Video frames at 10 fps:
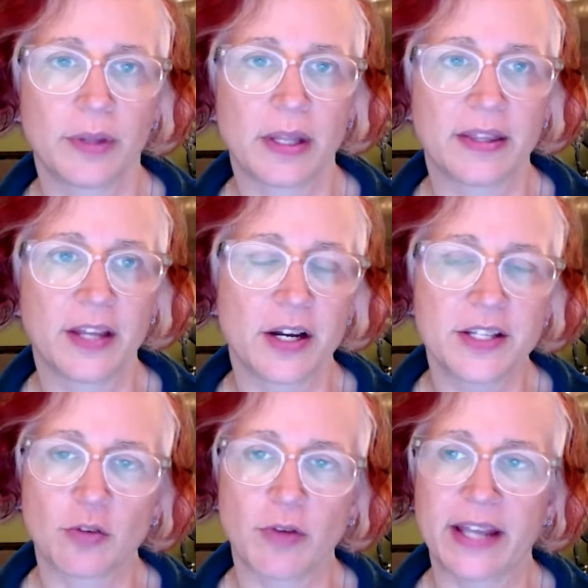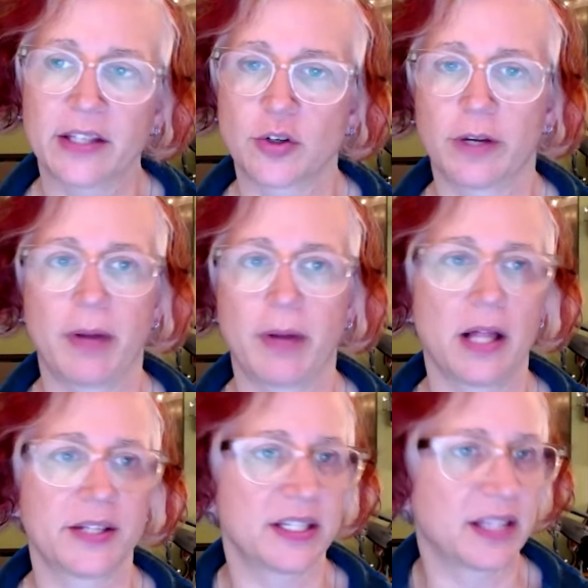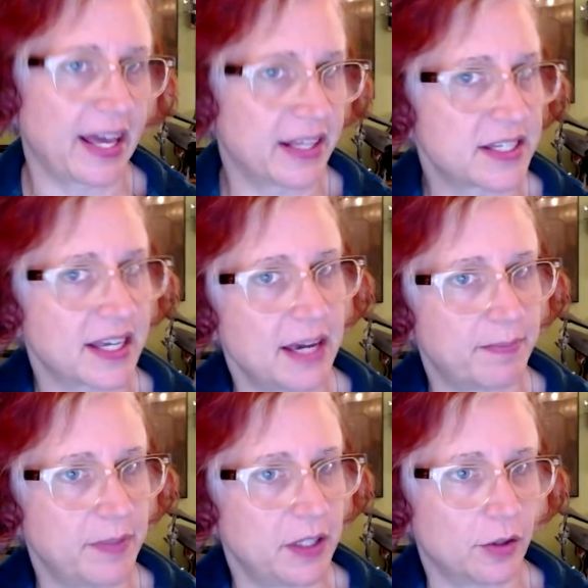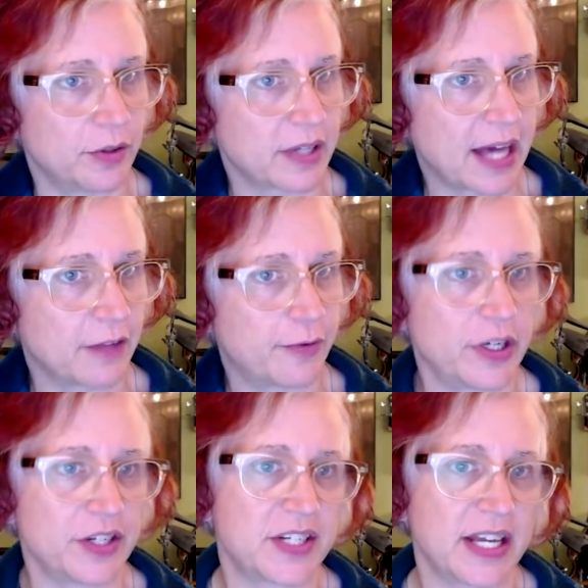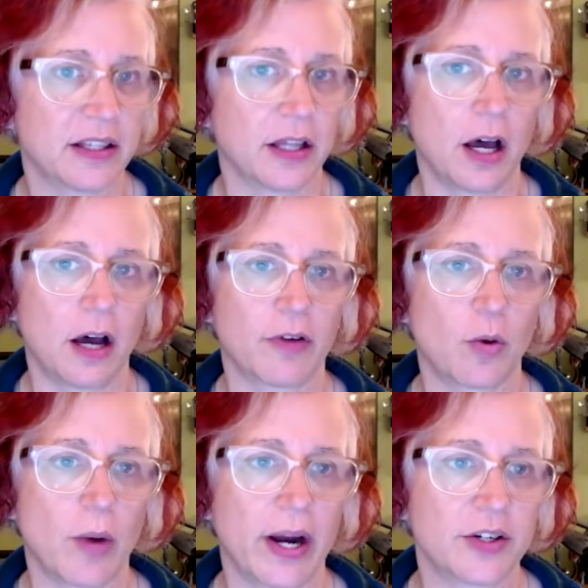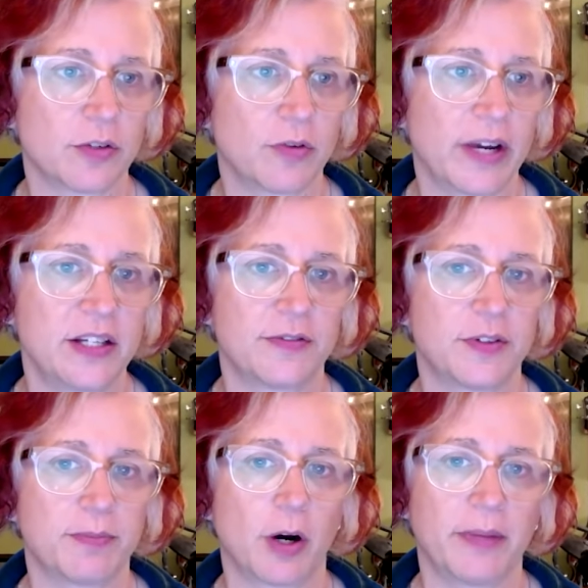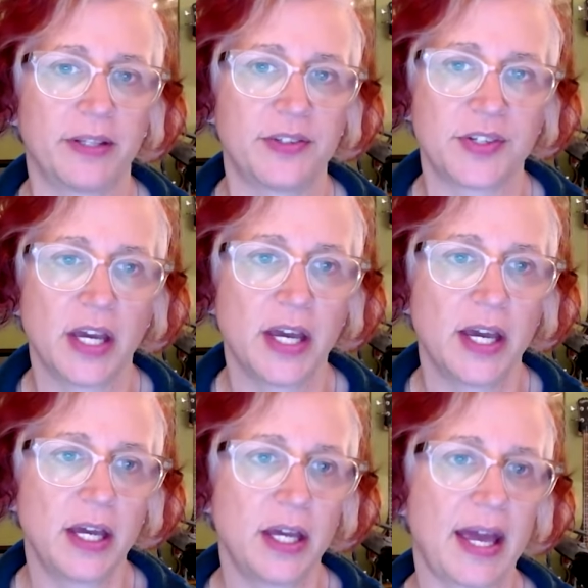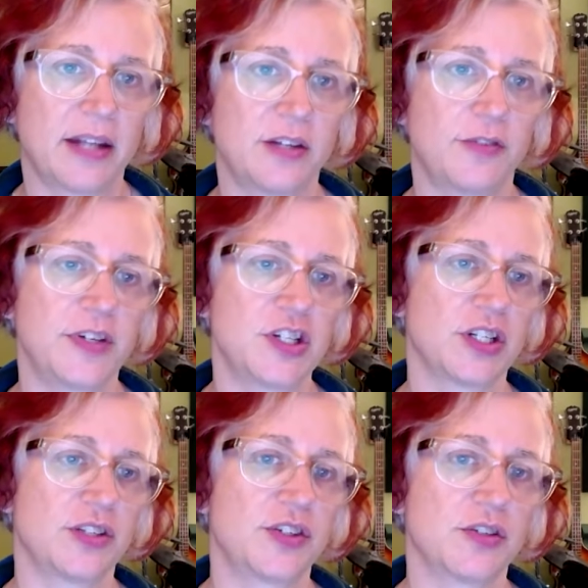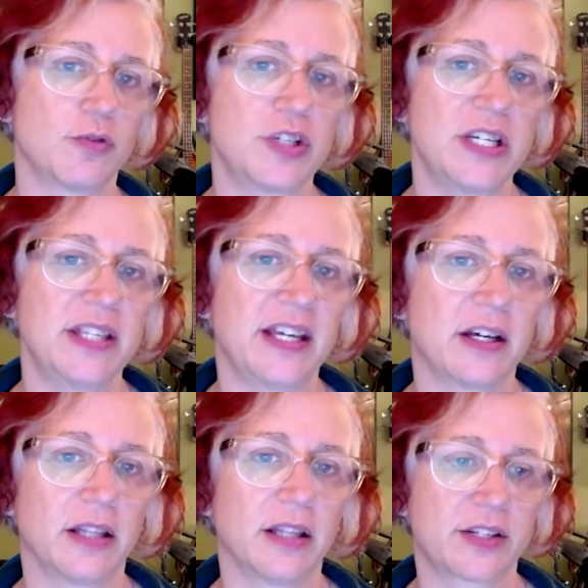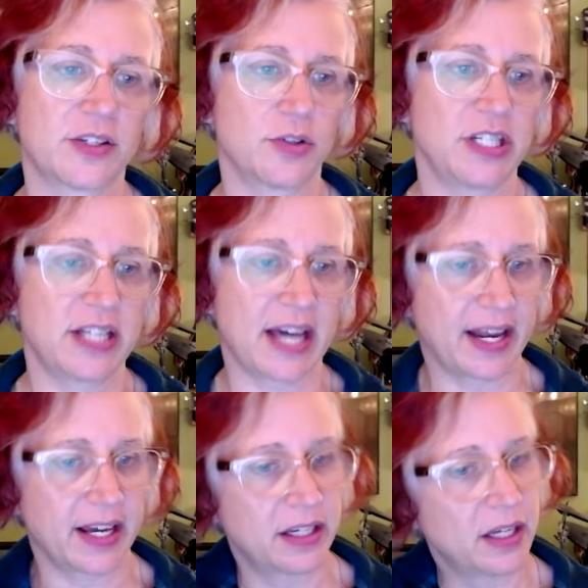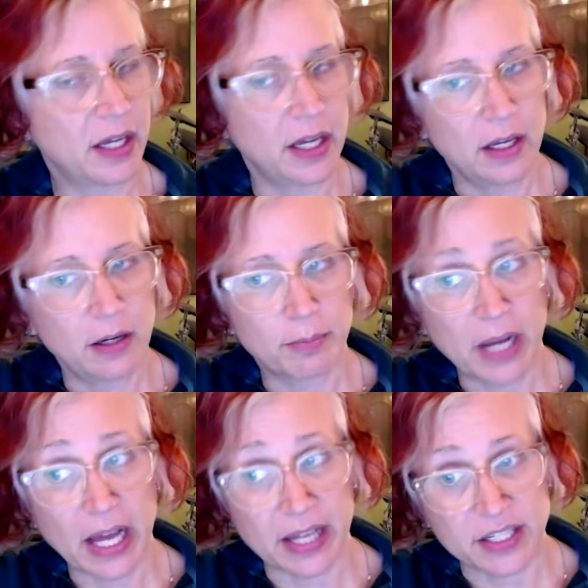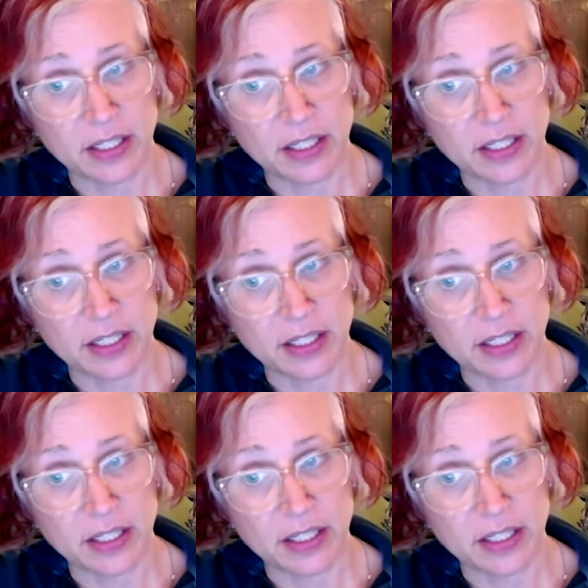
there is a regulatory and policy landscape you know the california state law requires a range of departments and divisions to routinely collect SOGI data but